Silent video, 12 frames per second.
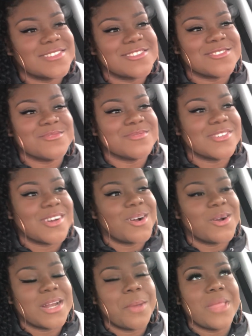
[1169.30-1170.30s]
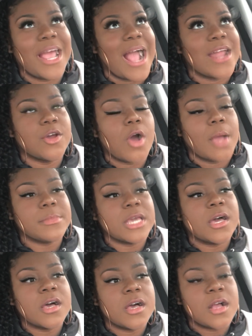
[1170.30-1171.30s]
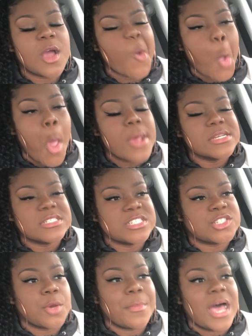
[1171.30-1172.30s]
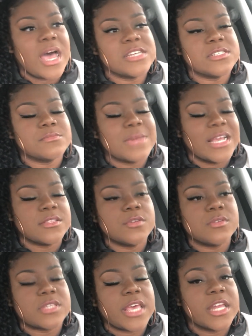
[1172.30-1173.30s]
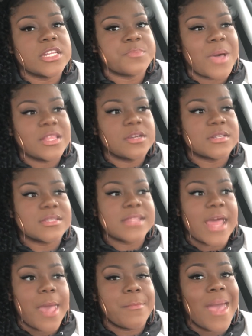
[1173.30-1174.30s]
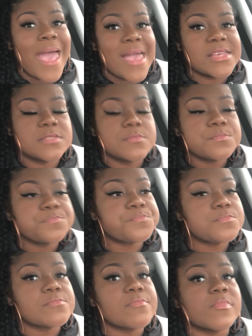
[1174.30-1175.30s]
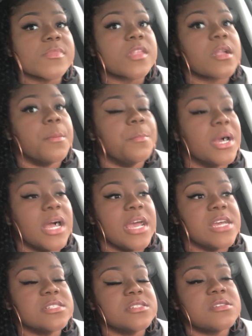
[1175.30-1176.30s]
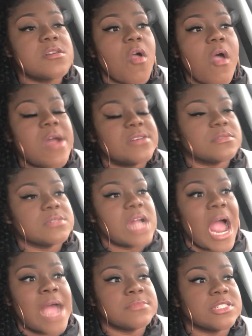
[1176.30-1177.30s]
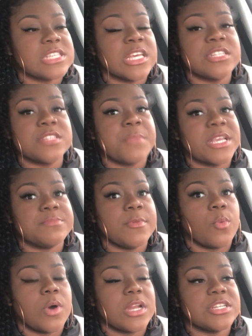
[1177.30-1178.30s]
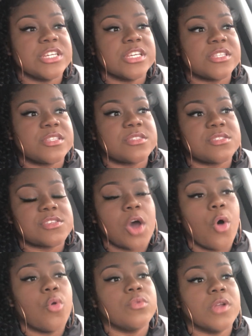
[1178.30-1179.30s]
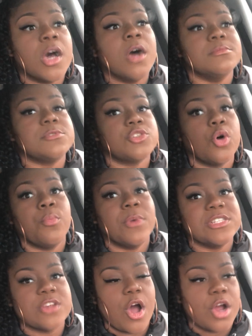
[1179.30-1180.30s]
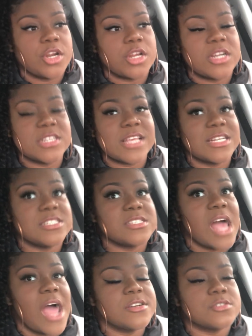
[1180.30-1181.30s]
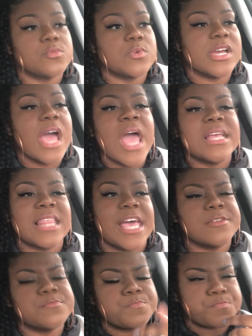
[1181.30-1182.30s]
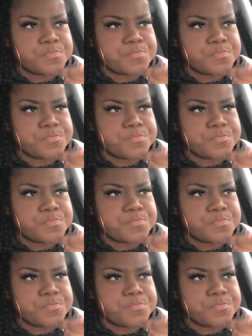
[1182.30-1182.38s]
oh no. And I'm like, I know I'm young, and so my loose skin is probably gonna snap back, but it just makes me want to just tone up so much harder, because I don't want, like,